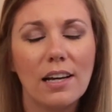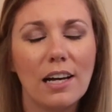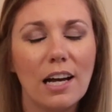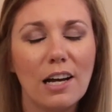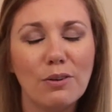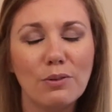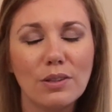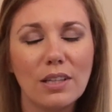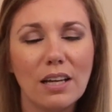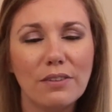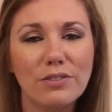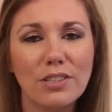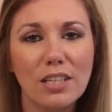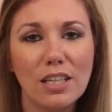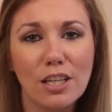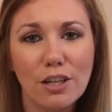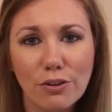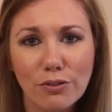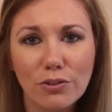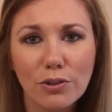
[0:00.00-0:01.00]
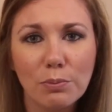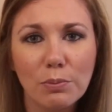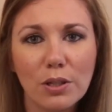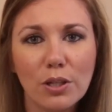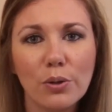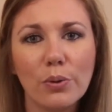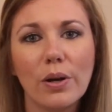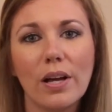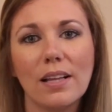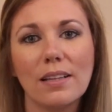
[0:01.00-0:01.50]
I would love to hear from
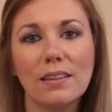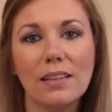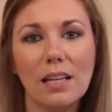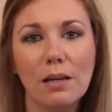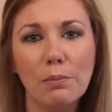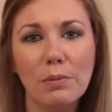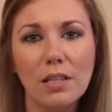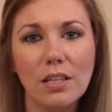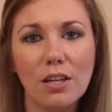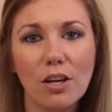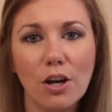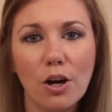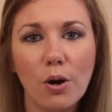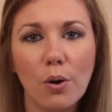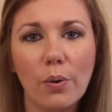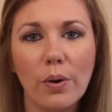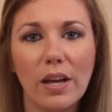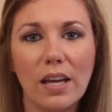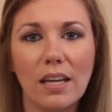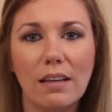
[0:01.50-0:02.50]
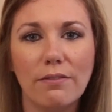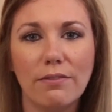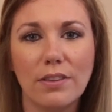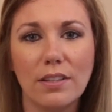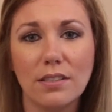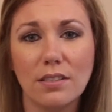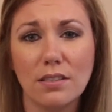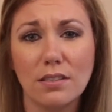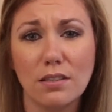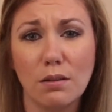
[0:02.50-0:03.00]
you. Let me know if
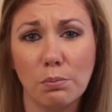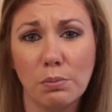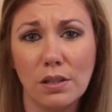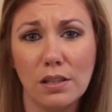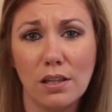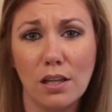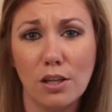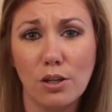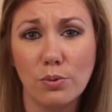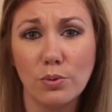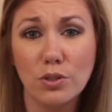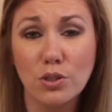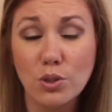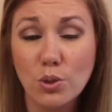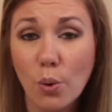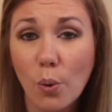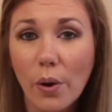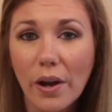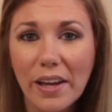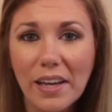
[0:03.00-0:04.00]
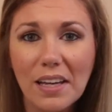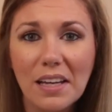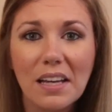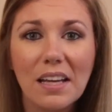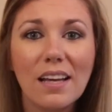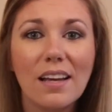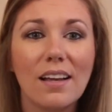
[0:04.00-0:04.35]
this is something that you enjoy.